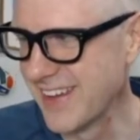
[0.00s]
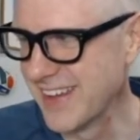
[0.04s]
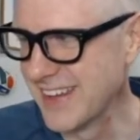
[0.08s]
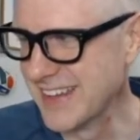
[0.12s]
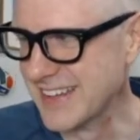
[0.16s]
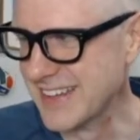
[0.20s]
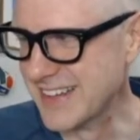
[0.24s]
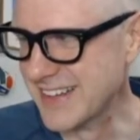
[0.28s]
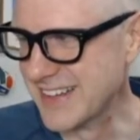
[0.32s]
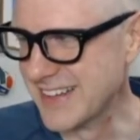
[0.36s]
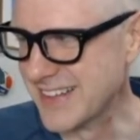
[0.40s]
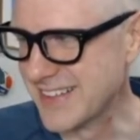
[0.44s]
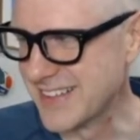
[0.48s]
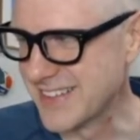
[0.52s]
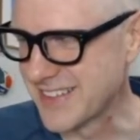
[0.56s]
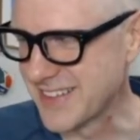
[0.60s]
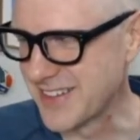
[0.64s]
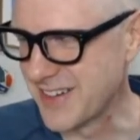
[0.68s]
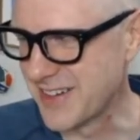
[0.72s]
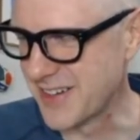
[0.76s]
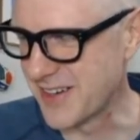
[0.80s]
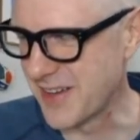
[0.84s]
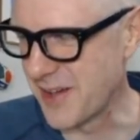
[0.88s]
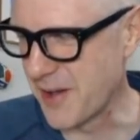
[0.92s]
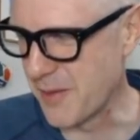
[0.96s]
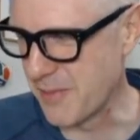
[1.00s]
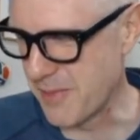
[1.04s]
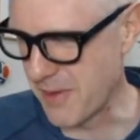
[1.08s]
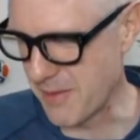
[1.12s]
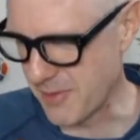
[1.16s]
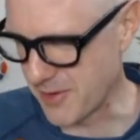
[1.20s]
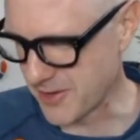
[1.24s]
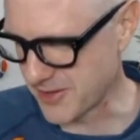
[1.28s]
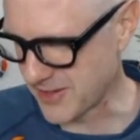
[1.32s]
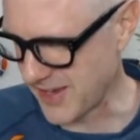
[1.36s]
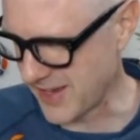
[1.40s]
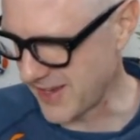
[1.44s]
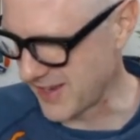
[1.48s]
Oh God, I hope I'm
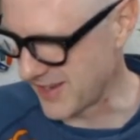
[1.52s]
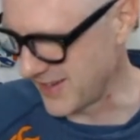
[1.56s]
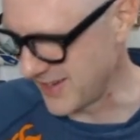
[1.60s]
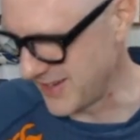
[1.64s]
okay.